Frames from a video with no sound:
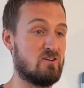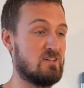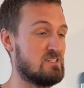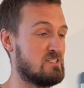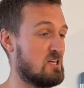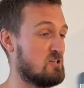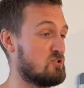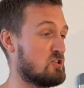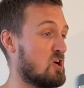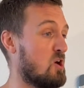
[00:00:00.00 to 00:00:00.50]
or
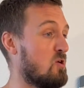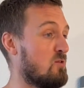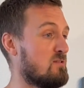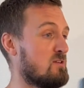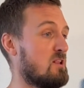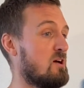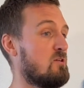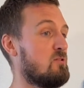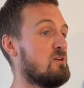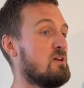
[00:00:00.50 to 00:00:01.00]
eccentric
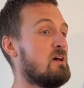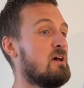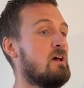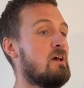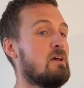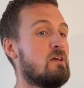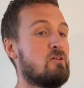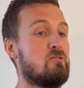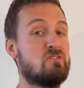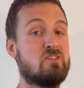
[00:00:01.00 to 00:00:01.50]
overload
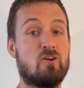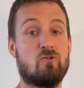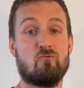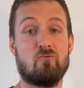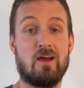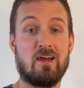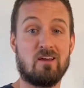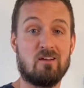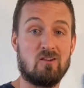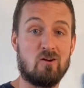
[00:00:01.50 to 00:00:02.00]
using
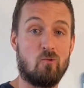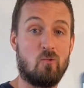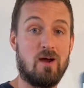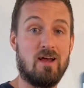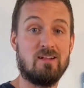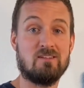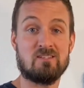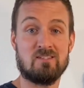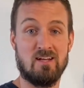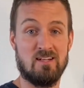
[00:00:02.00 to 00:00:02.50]
regular
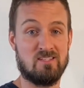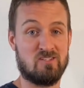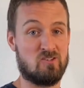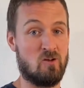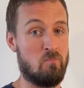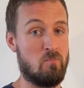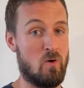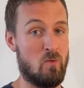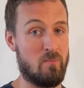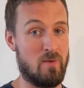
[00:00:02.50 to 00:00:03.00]
weights and
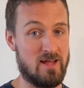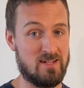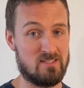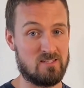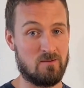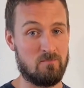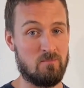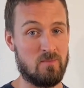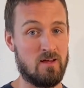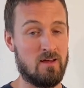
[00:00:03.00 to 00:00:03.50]
some
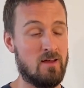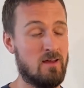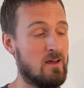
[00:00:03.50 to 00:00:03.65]
momentum,